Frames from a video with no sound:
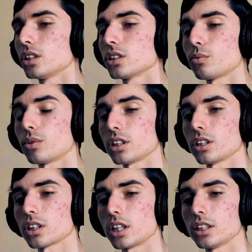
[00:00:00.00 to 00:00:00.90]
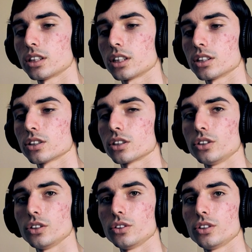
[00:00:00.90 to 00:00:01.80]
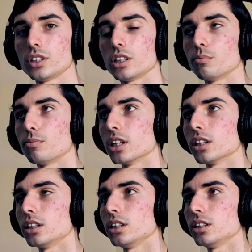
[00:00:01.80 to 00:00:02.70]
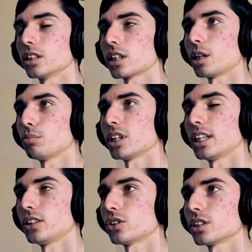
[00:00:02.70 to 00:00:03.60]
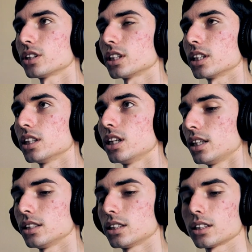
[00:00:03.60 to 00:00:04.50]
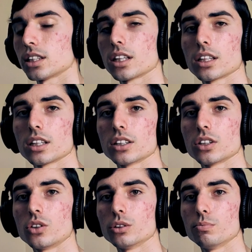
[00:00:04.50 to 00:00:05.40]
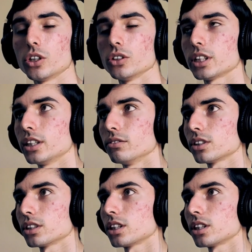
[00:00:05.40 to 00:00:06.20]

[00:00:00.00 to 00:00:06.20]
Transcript: So one of the key things to use in a melody to keep it interesting is a thing called motifs.